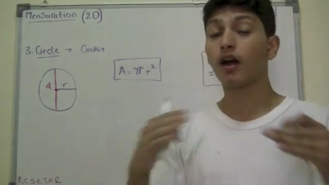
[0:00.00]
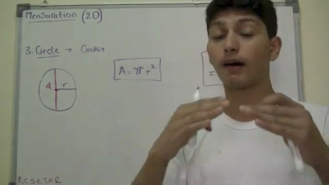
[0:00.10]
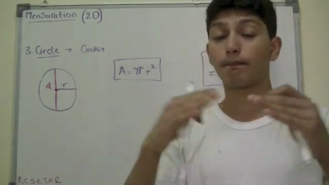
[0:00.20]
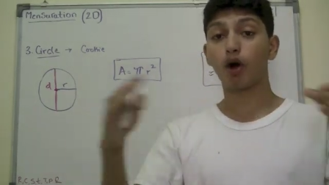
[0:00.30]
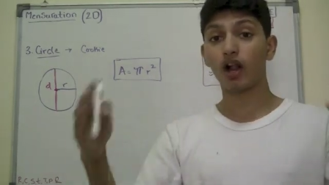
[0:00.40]

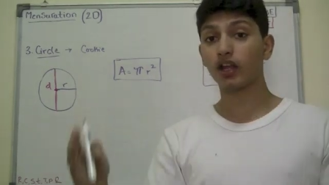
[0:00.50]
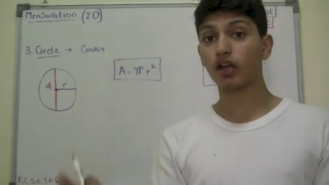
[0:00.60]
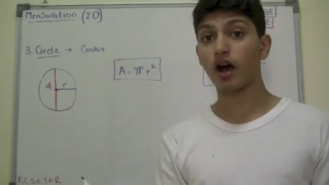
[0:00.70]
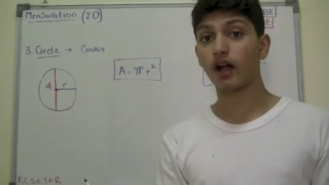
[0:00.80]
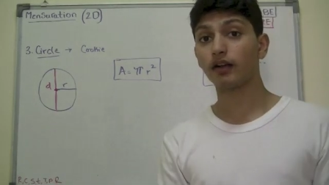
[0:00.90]
a
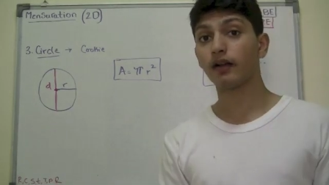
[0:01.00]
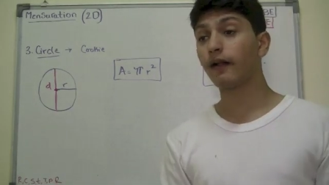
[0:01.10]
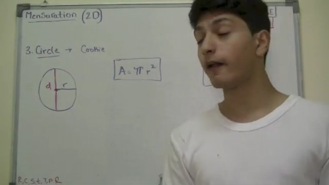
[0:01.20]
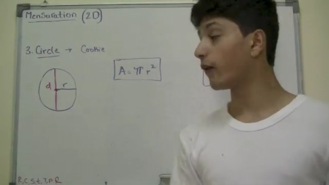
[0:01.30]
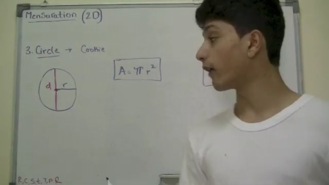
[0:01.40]
polygon,
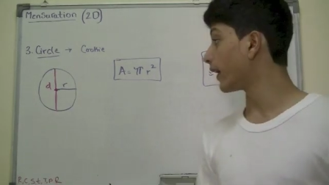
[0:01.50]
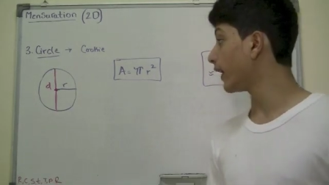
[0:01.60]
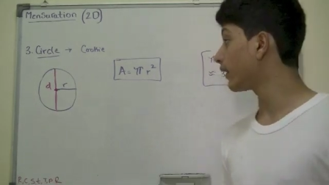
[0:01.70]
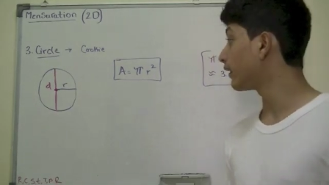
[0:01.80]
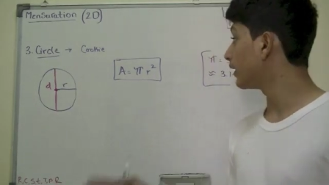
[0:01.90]

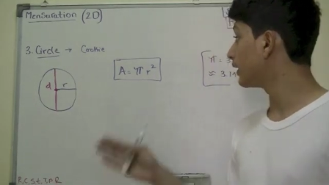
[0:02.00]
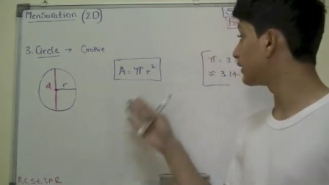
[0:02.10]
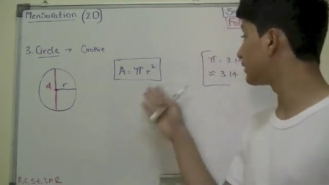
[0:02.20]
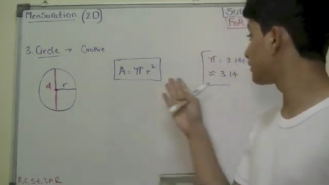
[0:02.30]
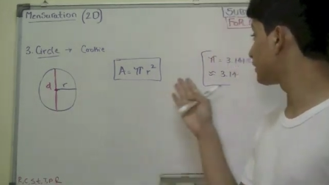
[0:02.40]
okay,
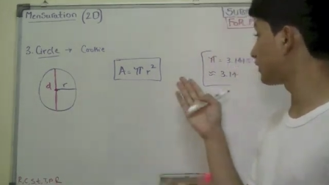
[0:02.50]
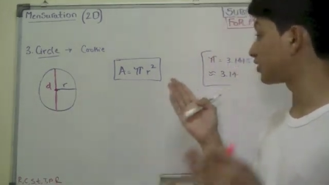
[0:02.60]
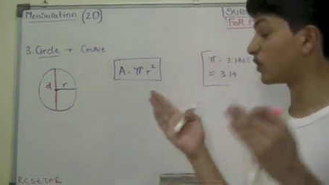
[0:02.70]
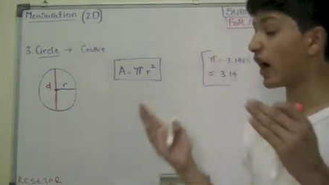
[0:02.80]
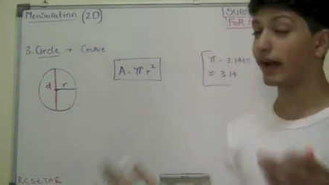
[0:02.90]
it's,
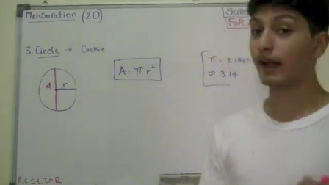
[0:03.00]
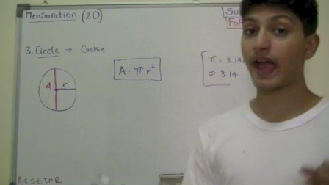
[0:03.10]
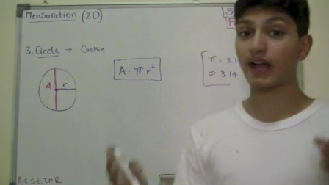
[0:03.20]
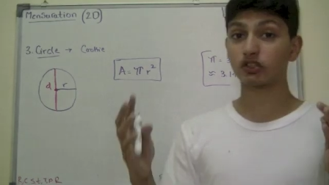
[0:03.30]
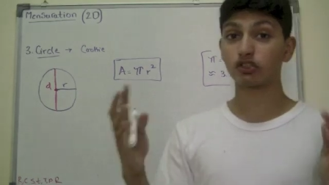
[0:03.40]
it's not
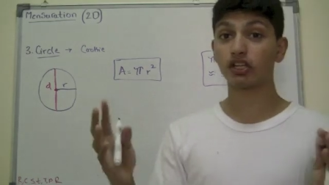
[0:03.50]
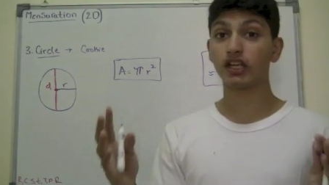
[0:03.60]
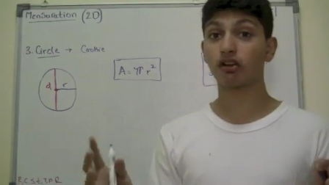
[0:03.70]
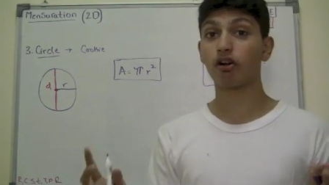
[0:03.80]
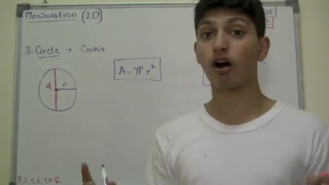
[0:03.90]

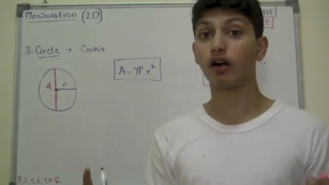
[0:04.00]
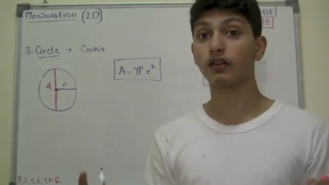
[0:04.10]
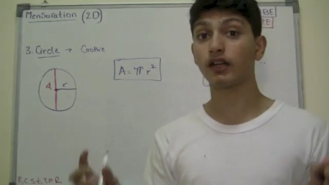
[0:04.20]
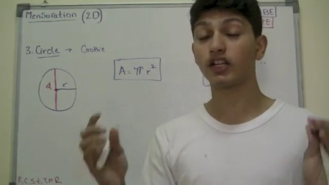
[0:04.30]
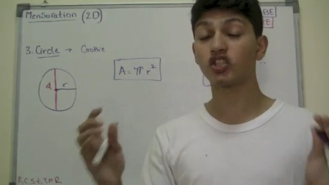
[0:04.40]
actually
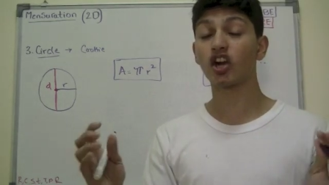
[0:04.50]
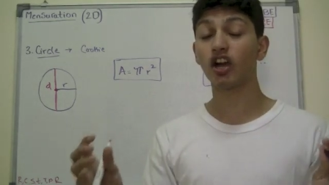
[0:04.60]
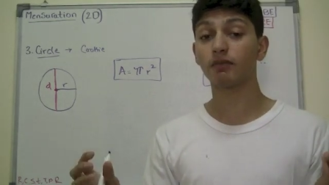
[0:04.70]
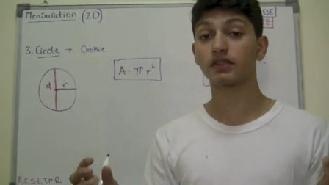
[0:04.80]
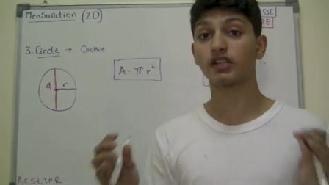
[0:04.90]
called, in
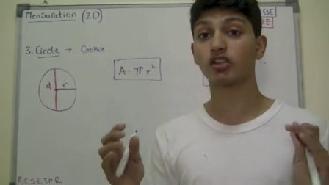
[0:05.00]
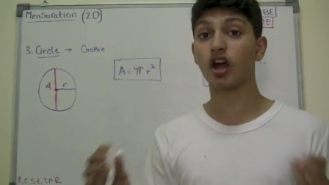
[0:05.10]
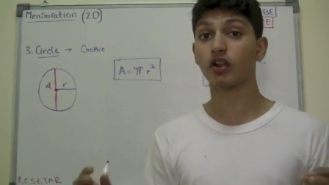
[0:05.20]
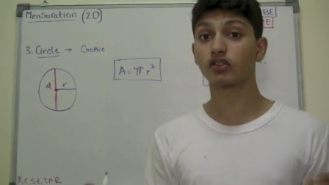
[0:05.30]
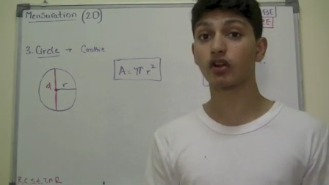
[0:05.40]
terms, it's
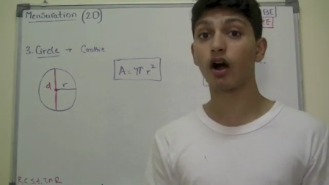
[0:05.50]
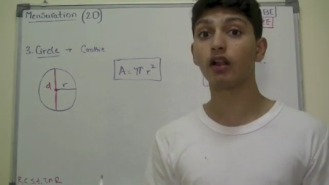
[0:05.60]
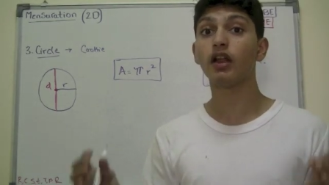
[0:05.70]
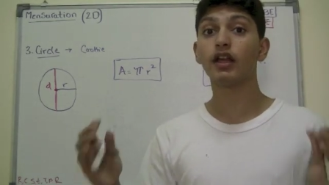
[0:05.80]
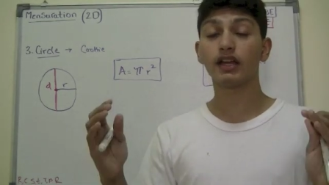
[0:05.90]
not
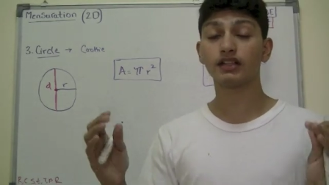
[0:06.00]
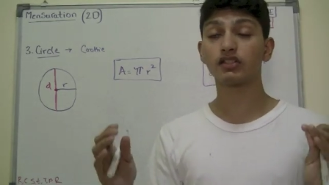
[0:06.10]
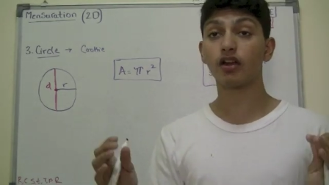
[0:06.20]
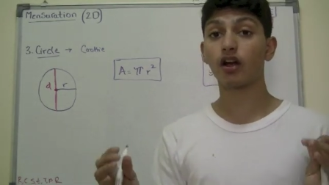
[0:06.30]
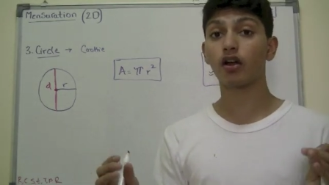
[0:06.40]
called, it's
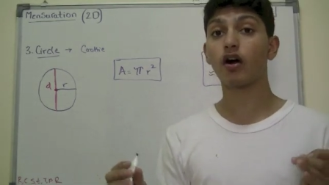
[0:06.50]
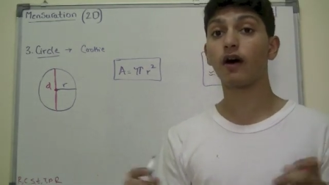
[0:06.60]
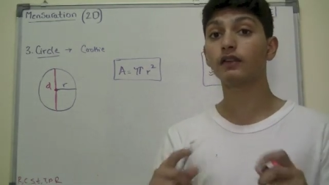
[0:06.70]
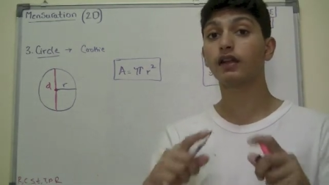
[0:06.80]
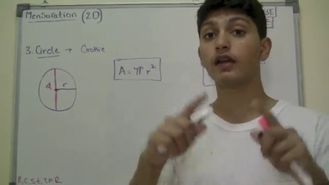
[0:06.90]
not
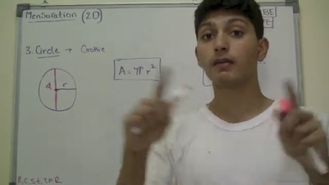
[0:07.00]
called